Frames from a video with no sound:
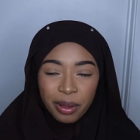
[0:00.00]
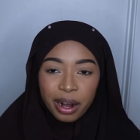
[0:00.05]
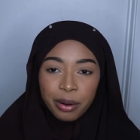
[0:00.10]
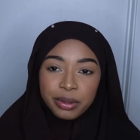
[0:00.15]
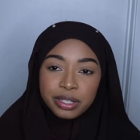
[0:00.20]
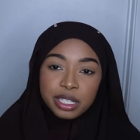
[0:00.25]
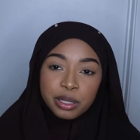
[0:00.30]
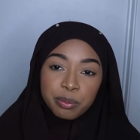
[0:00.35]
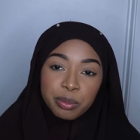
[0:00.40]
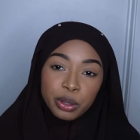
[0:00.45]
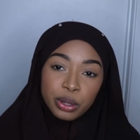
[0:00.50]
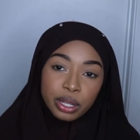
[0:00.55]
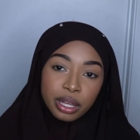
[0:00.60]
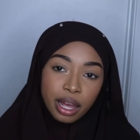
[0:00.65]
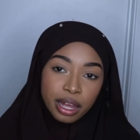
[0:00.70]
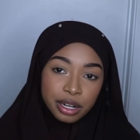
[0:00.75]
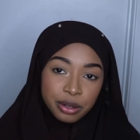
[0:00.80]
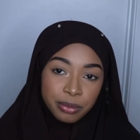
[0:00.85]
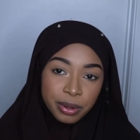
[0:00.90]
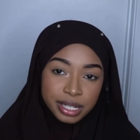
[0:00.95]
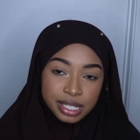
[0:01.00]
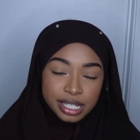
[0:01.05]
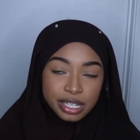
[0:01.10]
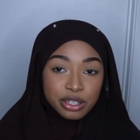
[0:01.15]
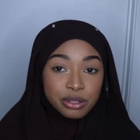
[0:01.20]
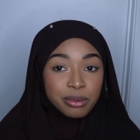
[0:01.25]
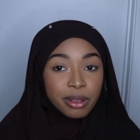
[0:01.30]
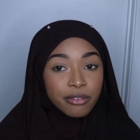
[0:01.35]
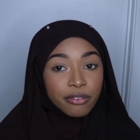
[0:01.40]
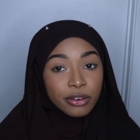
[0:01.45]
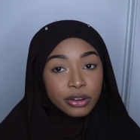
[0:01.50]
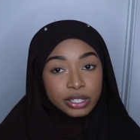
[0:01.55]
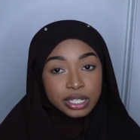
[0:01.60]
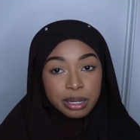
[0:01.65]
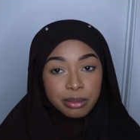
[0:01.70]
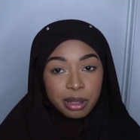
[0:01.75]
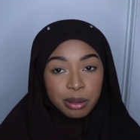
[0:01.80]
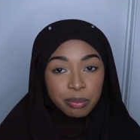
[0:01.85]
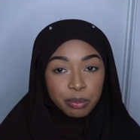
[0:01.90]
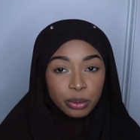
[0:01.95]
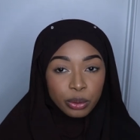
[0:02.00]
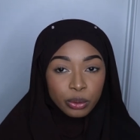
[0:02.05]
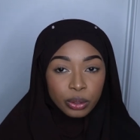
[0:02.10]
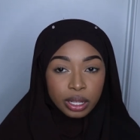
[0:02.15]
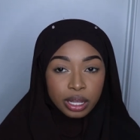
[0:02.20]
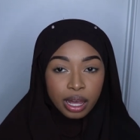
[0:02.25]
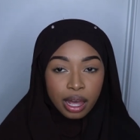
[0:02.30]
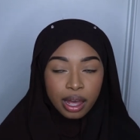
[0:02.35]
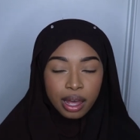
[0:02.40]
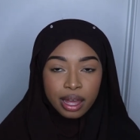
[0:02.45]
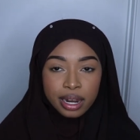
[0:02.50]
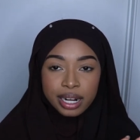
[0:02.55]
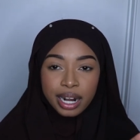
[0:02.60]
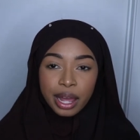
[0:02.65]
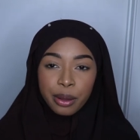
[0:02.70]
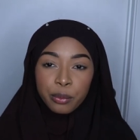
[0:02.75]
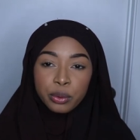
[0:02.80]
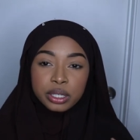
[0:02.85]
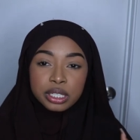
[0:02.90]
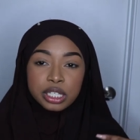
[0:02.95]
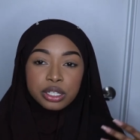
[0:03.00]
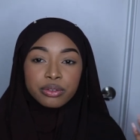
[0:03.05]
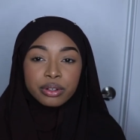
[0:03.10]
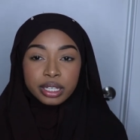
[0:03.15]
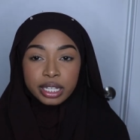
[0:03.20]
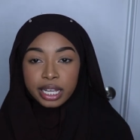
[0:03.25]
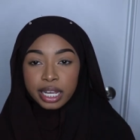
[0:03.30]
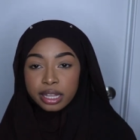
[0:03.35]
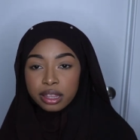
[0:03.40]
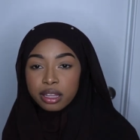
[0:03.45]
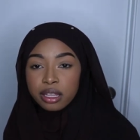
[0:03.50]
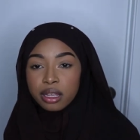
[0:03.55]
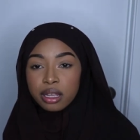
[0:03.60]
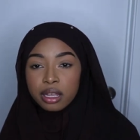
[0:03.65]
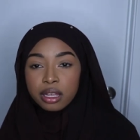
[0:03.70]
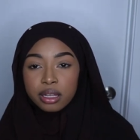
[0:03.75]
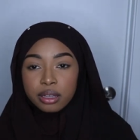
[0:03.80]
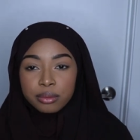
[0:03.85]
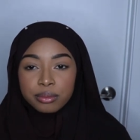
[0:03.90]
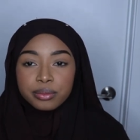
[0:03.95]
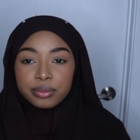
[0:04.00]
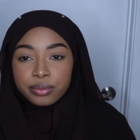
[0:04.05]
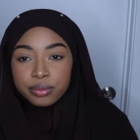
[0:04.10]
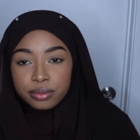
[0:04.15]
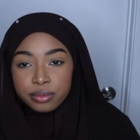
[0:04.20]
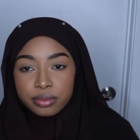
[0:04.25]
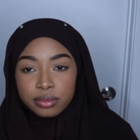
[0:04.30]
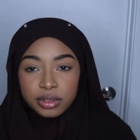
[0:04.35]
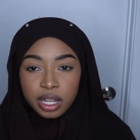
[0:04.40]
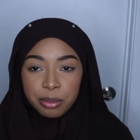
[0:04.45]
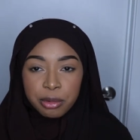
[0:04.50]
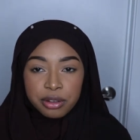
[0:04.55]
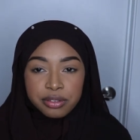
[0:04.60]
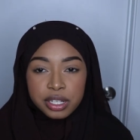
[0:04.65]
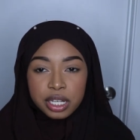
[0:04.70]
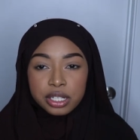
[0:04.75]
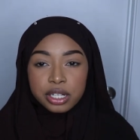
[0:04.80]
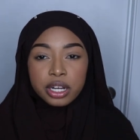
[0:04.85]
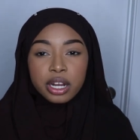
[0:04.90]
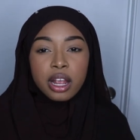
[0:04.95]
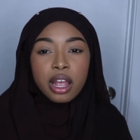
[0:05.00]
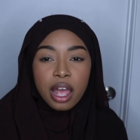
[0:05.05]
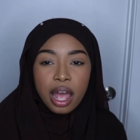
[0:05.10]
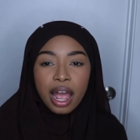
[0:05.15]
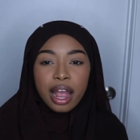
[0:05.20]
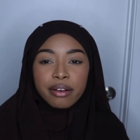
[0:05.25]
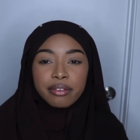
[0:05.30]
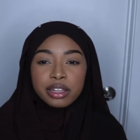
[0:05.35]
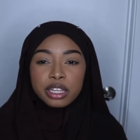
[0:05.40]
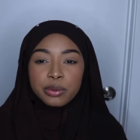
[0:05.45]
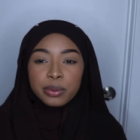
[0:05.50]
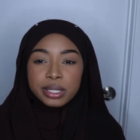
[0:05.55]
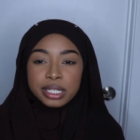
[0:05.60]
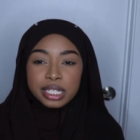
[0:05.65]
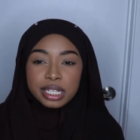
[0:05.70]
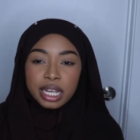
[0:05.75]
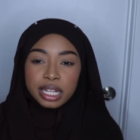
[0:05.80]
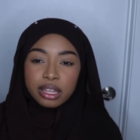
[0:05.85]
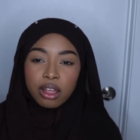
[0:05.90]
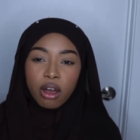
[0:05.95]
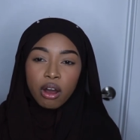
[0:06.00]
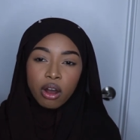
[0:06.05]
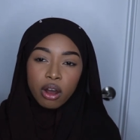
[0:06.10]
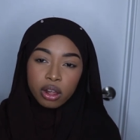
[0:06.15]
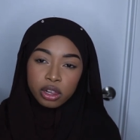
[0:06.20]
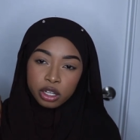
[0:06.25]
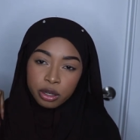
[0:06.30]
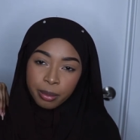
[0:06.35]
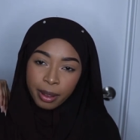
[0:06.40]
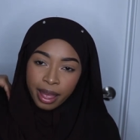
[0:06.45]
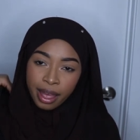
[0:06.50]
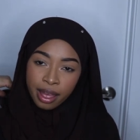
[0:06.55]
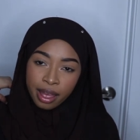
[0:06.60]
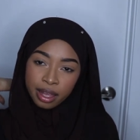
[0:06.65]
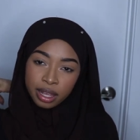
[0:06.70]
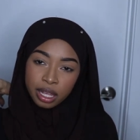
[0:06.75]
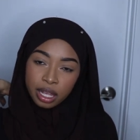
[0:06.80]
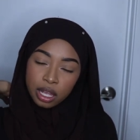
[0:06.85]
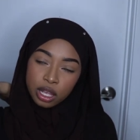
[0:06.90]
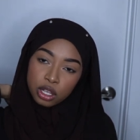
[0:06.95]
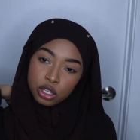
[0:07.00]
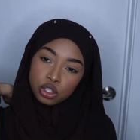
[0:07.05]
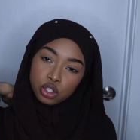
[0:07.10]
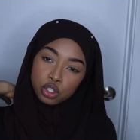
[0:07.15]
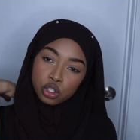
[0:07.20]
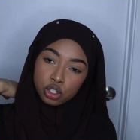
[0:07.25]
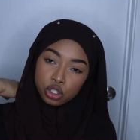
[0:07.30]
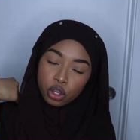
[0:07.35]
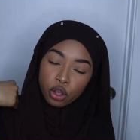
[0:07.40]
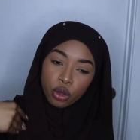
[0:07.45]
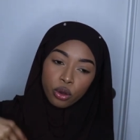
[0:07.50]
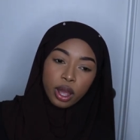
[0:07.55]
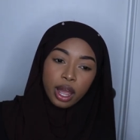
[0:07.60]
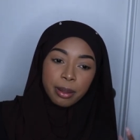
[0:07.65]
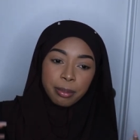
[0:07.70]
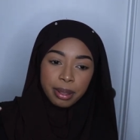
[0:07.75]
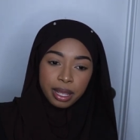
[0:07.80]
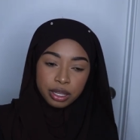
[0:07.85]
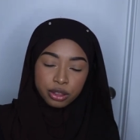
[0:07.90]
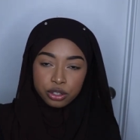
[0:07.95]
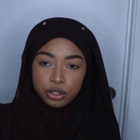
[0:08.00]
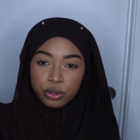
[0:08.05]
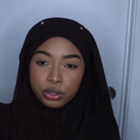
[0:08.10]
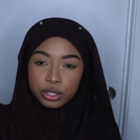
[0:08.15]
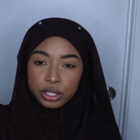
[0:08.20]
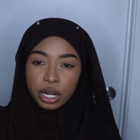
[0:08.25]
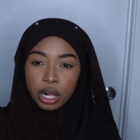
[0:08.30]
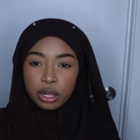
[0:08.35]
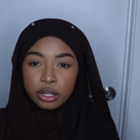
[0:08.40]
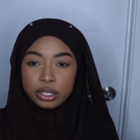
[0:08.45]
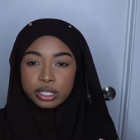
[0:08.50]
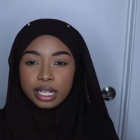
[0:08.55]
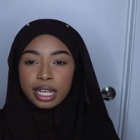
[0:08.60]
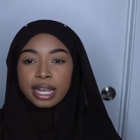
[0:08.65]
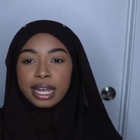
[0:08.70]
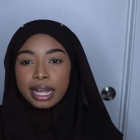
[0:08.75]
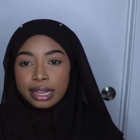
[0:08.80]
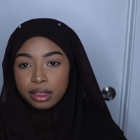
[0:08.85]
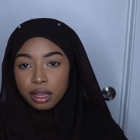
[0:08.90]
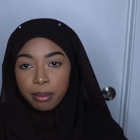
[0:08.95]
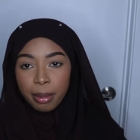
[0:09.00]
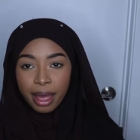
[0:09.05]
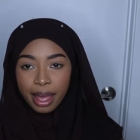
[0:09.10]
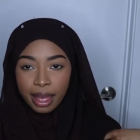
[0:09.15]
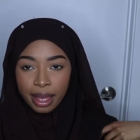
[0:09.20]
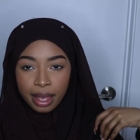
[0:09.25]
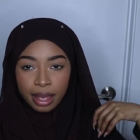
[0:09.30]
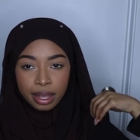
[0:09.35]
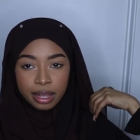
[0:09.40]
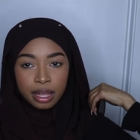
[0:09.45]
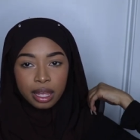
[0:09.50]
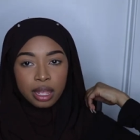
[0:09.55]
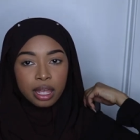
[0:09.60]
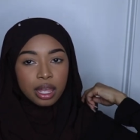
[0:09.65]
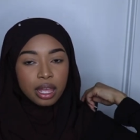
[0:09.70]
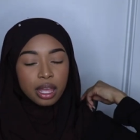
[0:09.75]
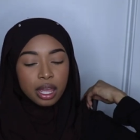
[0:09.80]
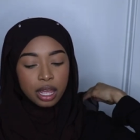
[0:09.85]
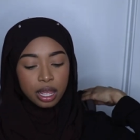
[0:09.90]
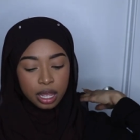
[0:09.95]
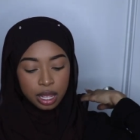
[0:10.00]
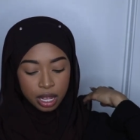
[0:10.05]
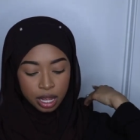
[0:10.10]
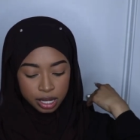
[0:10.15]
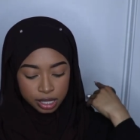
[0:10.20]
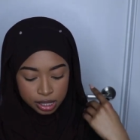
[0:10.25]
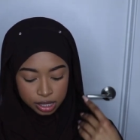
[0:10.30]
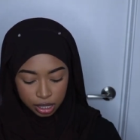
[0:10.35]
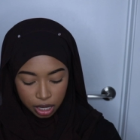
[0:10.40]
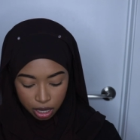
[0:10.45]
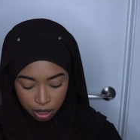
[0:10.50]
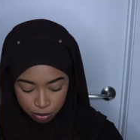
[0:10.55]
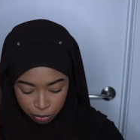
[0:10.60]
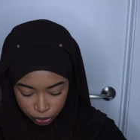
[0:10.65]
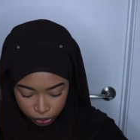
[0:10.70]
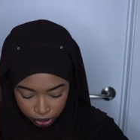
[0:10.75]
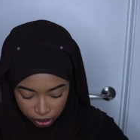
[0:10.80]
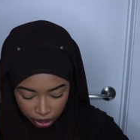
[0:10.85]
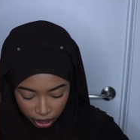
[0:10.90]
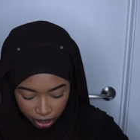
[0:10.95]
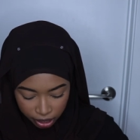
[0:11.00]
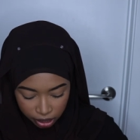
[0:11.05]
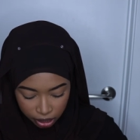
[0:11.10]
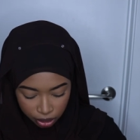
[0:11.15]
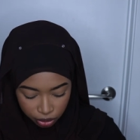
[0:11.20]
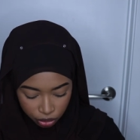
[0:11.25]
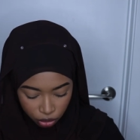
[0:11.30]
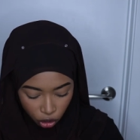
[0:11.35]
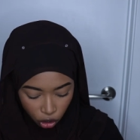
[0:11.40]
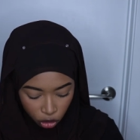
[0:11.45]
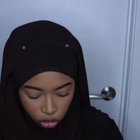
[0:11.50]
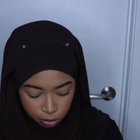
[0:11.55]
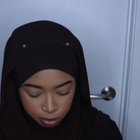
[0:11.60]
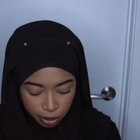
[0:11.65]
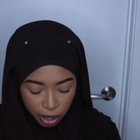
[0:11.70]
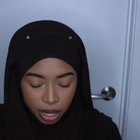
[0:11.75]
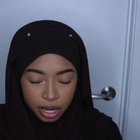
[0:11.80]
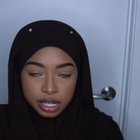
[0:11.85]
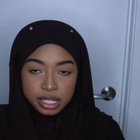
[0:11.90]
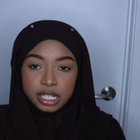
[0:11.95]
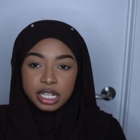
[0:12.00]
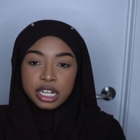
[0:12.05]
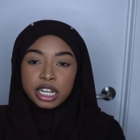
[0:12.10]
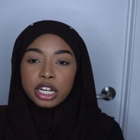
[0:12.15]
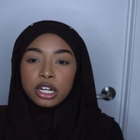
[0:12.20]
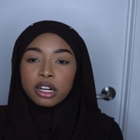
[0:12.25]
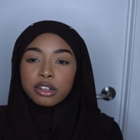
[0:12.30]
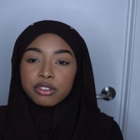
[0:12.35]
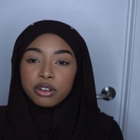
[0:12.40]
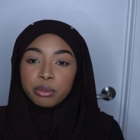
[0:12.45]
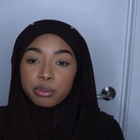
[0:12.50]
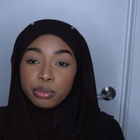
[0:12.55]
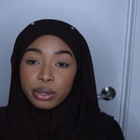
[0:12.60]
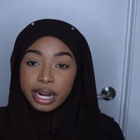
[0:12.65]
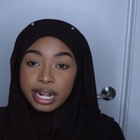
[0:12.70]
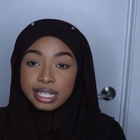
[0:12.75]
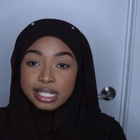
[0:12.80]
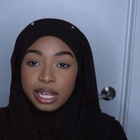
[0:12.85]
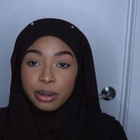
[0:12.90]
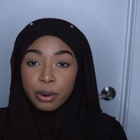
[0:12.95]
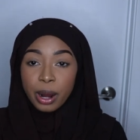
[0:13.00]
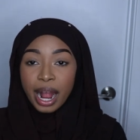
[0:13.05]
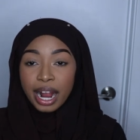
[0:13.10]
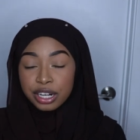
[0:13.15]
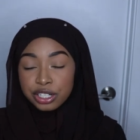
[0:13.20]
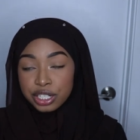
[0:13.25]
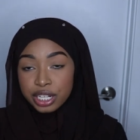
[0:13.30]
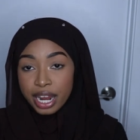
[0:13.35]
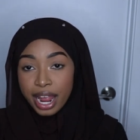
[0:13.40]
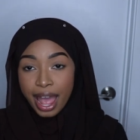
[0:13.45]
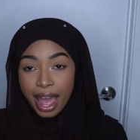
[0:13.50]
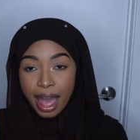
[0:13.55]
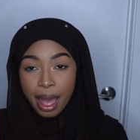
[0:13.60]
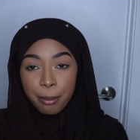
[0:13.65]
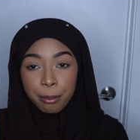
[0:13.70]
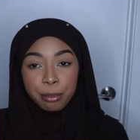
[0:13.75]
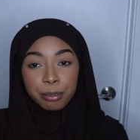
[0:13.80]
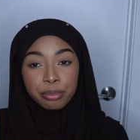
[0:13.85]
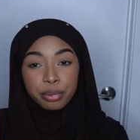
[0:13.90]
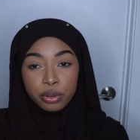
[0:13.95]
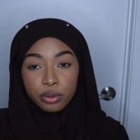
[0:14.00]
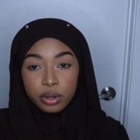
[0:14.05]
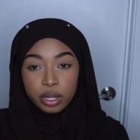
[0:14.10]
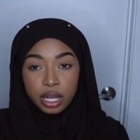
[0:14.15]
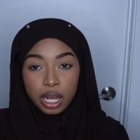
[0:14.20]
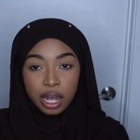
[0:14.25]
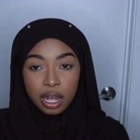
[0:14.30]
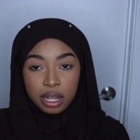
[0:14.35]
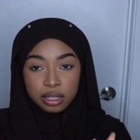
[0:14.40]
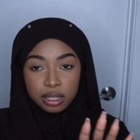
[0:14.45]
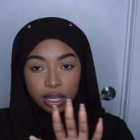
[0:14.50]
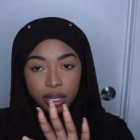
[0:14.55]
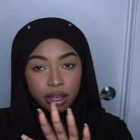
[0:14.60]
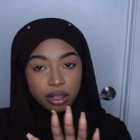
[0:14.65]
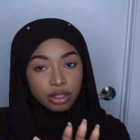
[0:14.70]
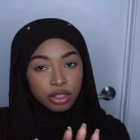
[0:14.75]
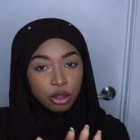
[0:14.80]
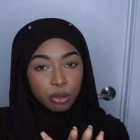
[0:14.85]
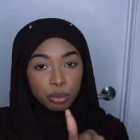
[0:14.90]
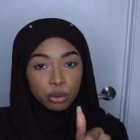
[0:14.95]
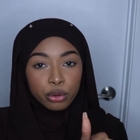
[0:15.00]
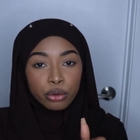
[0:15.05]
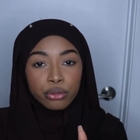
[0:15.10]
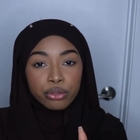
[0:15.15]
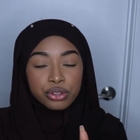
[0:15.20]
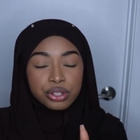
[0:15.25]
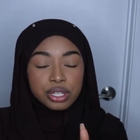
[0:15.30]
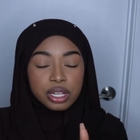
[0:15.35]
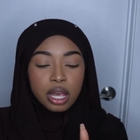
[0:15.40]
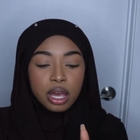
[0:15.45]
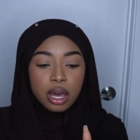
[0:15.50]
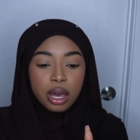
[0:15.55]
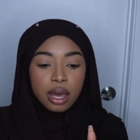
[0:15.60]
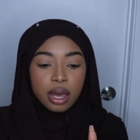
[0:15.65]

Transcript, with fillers: but I went to BeautyCon NYC. It was my first time at BeautyCon, and I wanted to really get the... I'm off center. I really wanted to get the hauler bag, so I paid the $200 and got the bag. And um, there's a lot of... All the products in here are from brands that were actually at BeautyCon, like in the boots